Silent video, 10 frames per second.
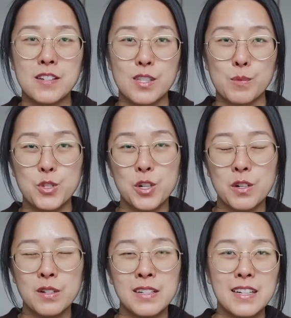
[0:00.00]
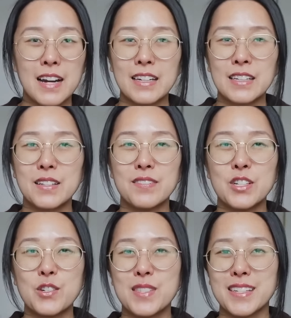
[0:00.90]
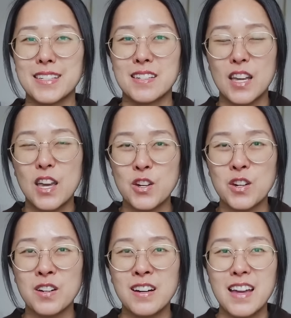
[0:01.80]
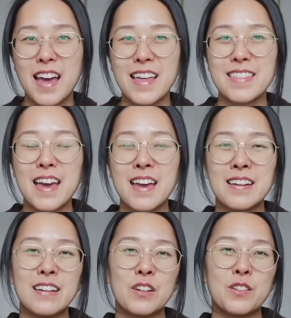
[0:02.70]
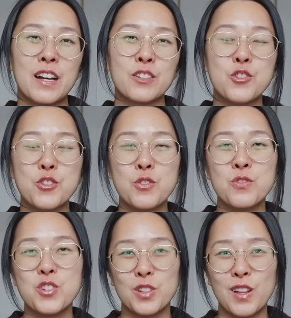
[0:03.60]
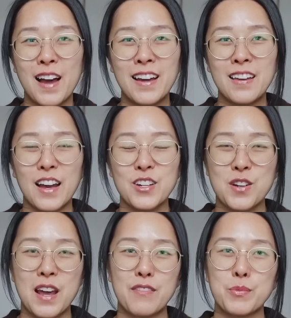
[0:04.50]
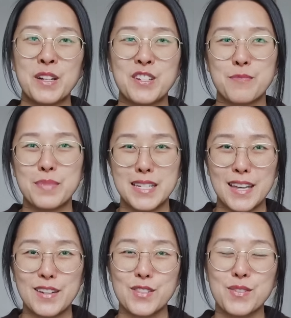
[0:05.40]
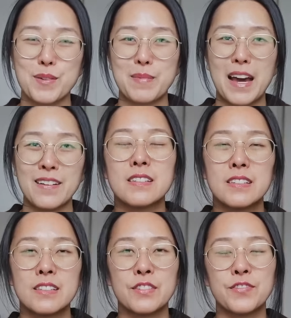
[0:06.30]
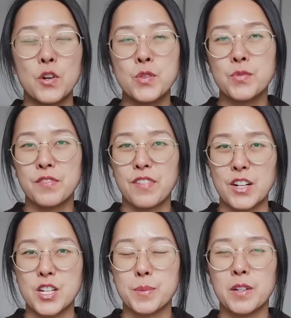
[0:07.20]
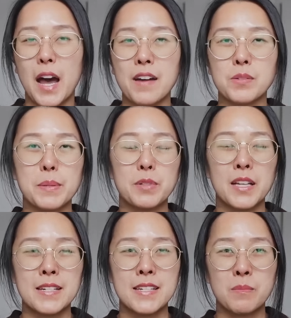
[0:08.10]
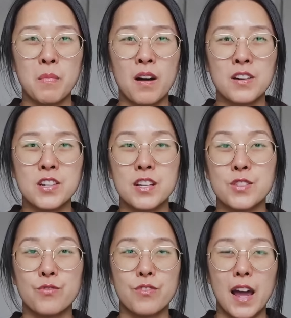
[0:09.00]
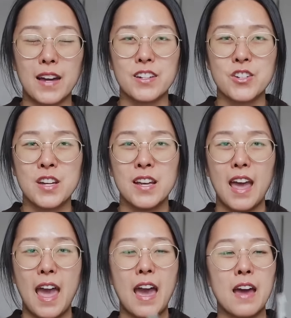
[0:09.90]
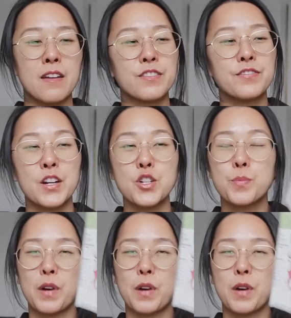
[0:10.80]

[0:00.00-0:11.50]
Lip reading: some dirt. I can even use a container, and then around June, July, I should have a bunch of potatoes from that. The first root vegetable I will be planting in March is radish, and the French